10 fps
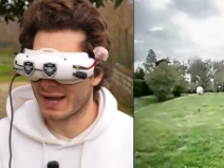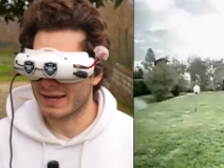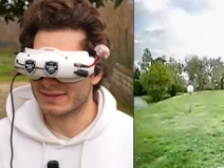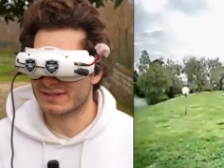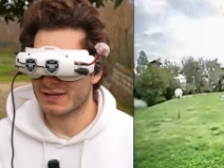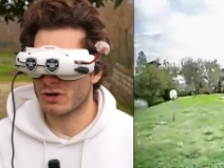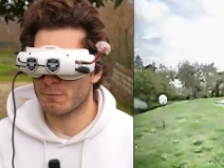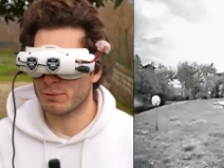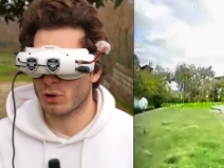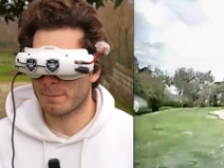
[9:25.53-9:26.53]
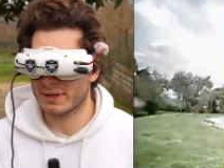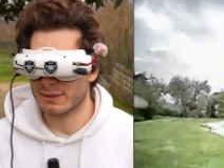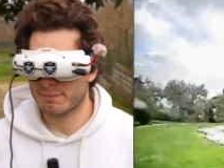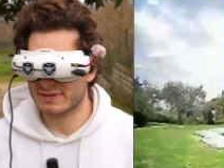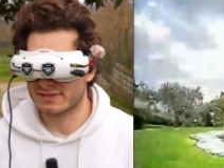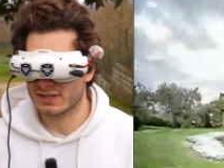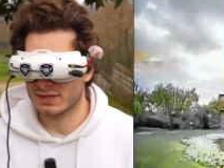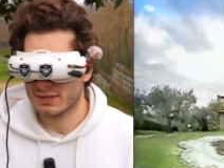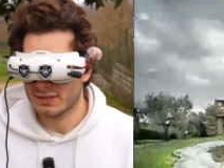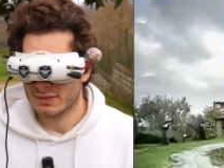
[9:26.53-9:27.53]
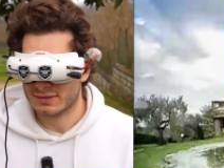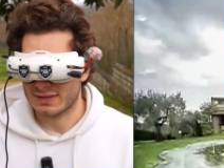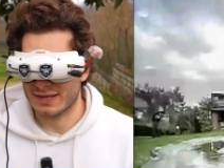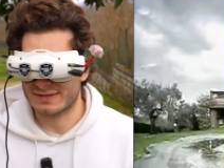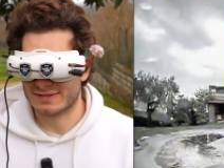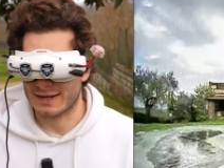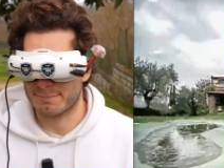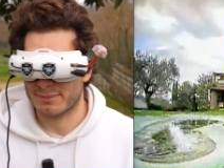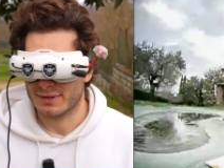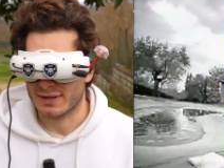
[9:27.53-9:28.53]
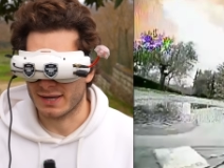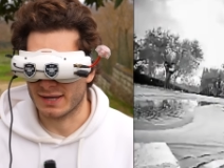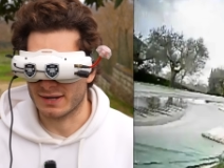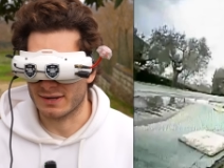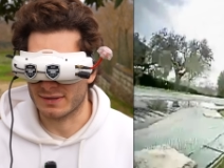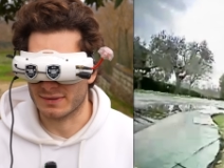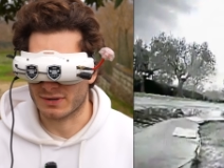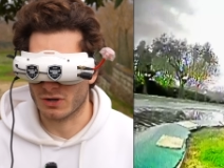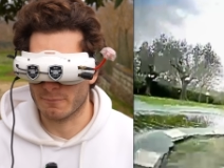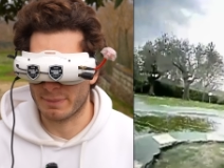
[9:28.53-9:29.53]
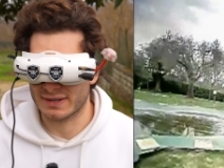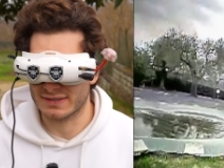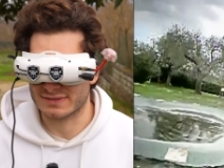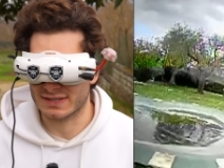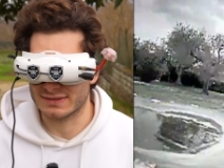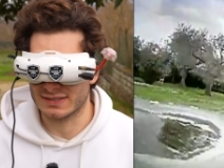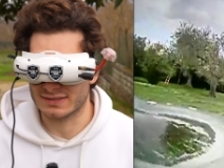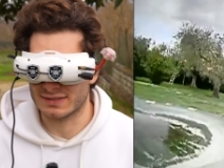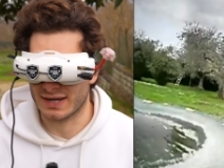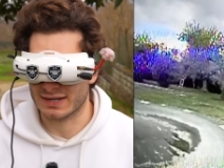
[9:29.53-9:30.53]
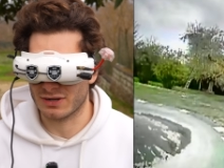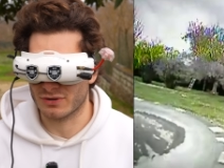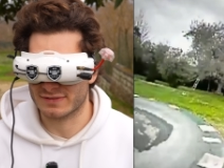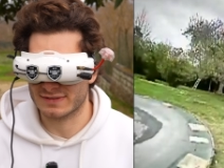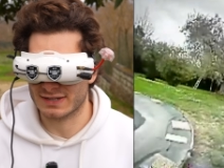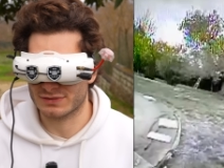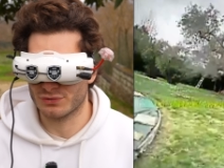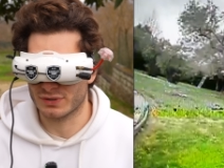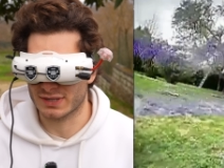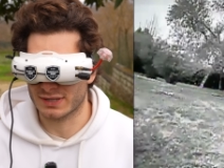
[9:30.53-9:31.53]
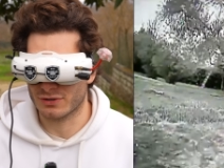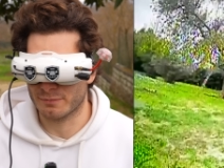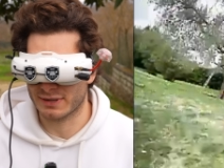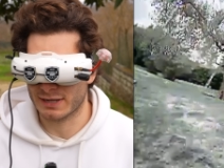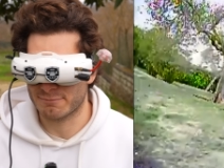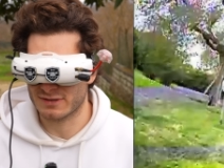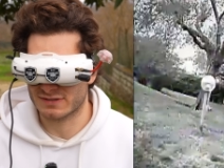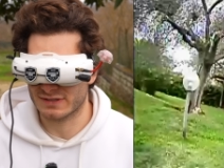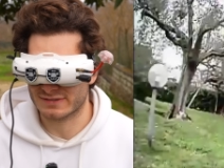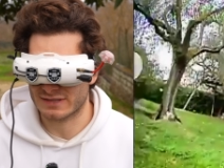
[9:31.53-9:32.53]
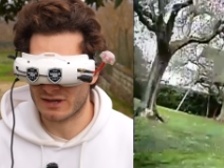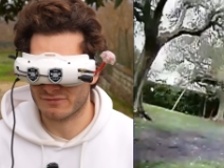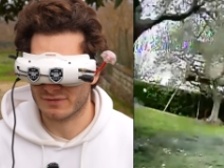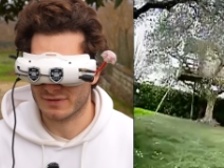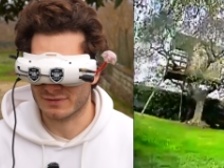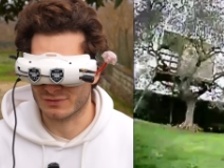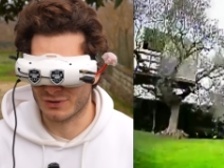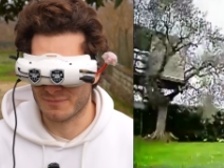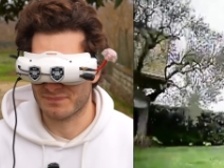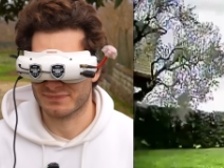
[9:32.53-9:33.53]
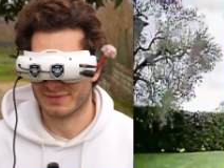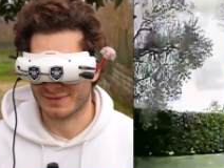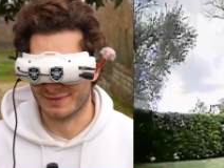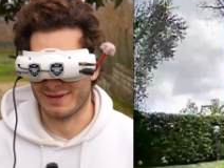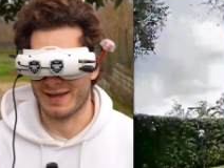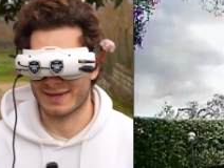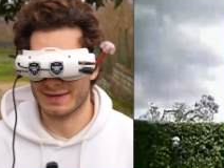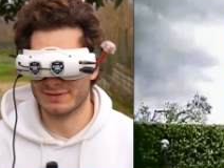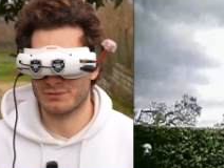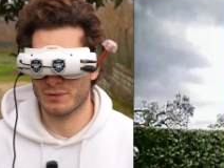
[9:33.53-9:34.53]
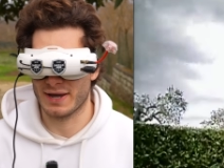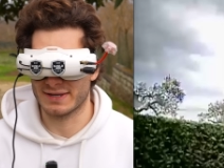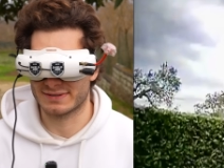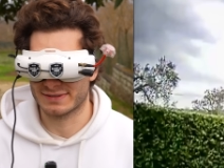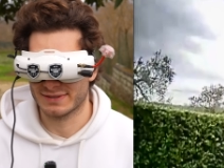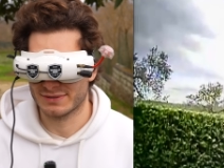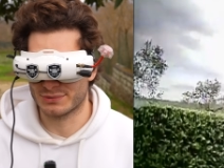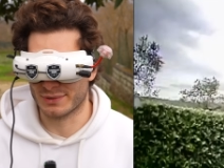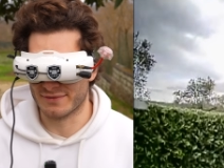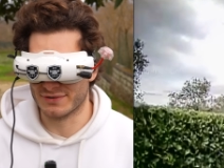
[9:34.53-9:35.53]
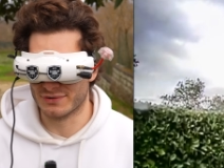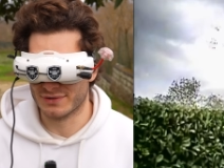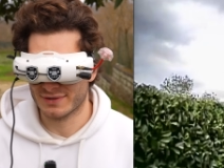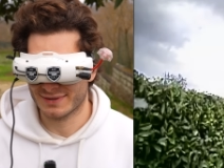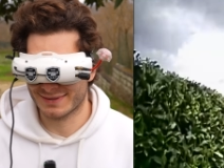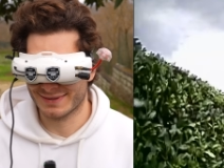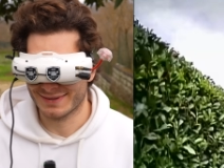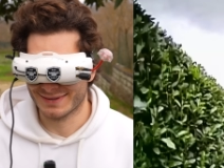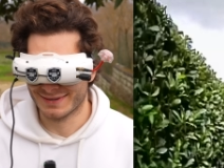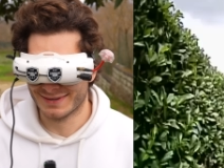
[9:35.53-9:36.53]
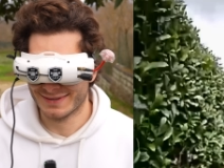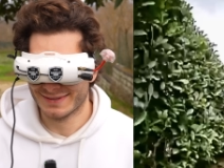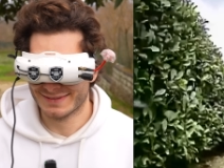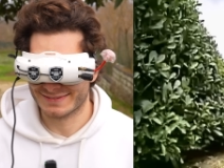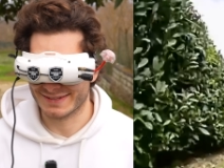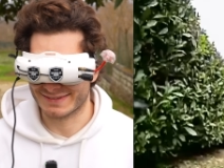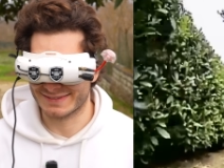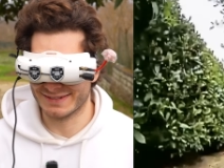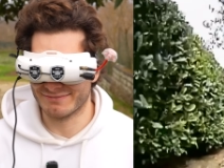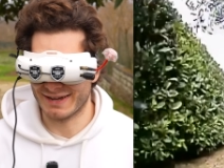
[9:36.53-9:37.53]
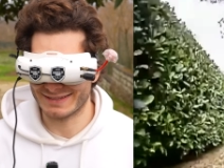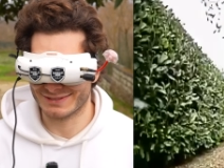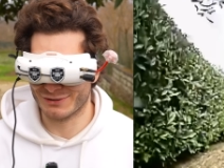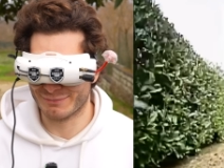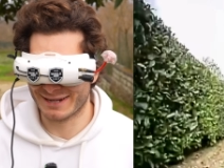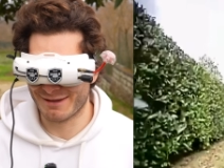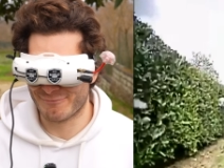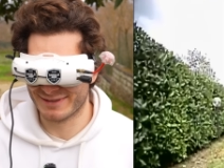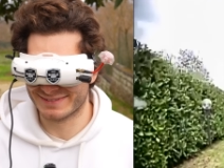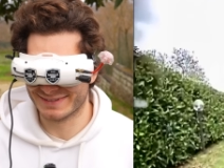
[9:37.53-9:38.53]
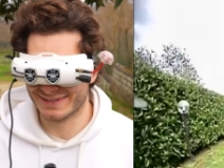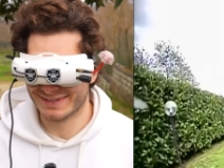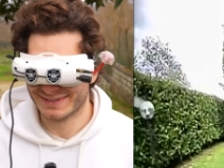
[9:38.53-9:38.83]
nice. I hope OpenIPC takes up and companies that did analog start doing OpenIPC stuff. So I can't wait to review 16 watt OpenIPC